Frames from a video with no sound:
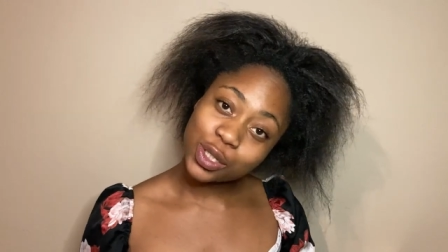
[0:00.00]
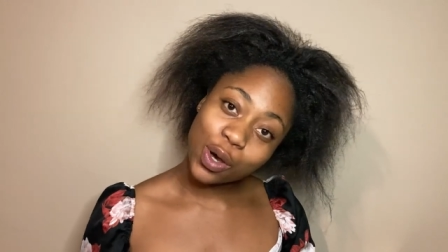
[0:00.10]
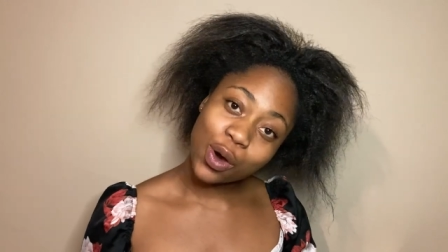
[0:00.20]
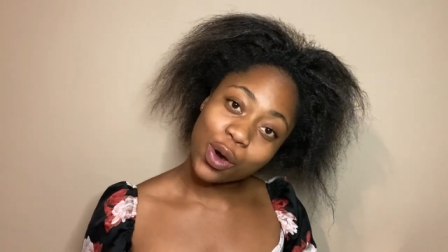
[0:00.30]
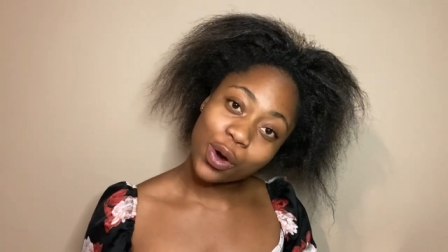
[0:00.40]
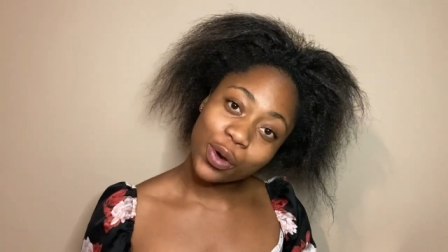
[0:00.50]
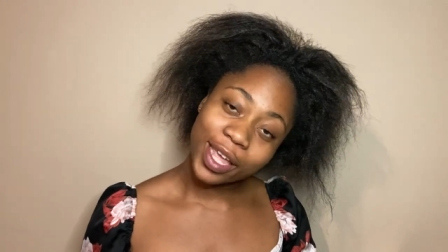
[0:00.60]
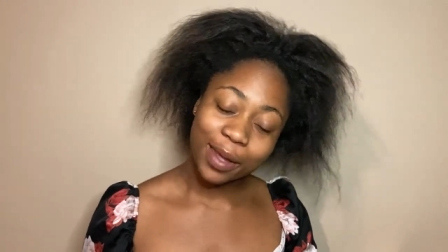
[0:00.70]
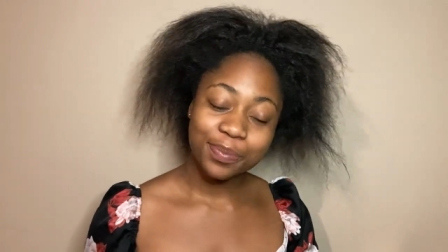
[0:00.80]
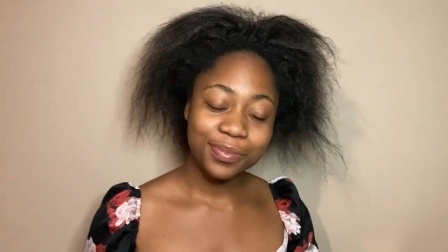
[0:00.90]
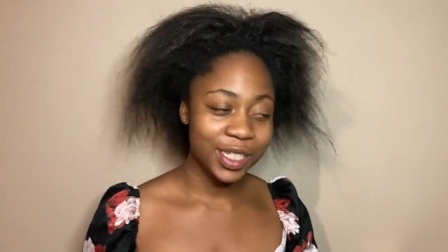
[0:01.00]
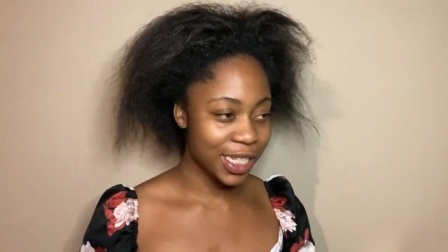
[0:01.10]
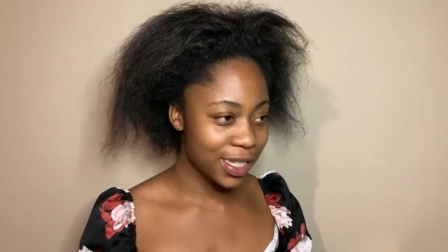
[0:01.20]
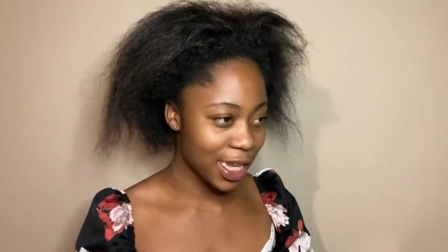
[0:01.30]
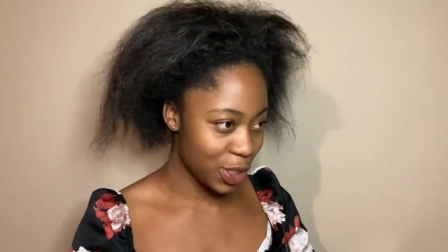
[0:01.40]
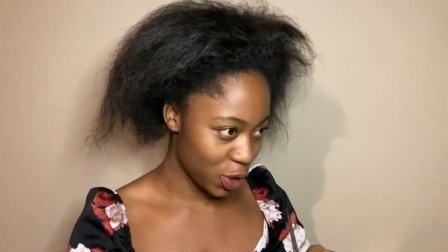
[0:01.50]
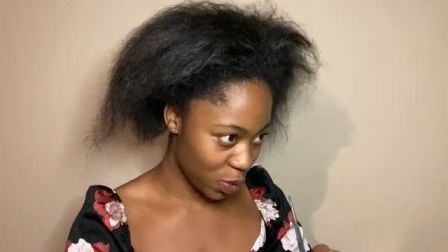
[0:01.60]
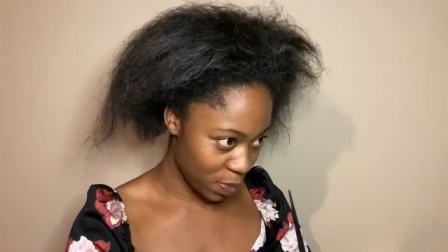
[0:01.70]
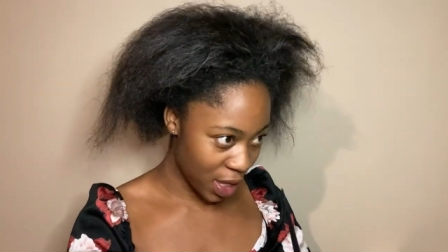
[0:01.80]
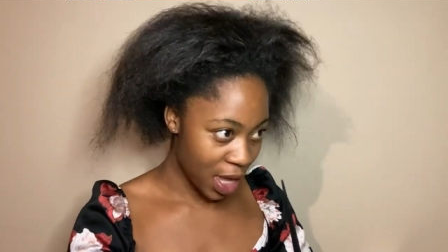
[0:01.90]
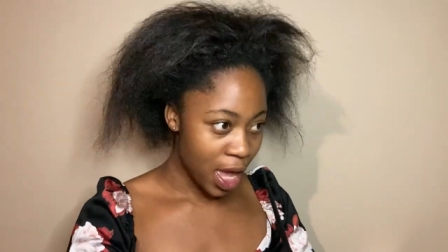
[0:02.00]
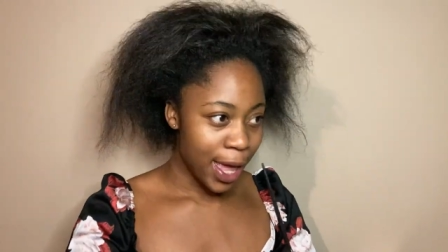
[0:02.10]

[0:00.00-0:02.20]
So yeah, just stay tuned with me.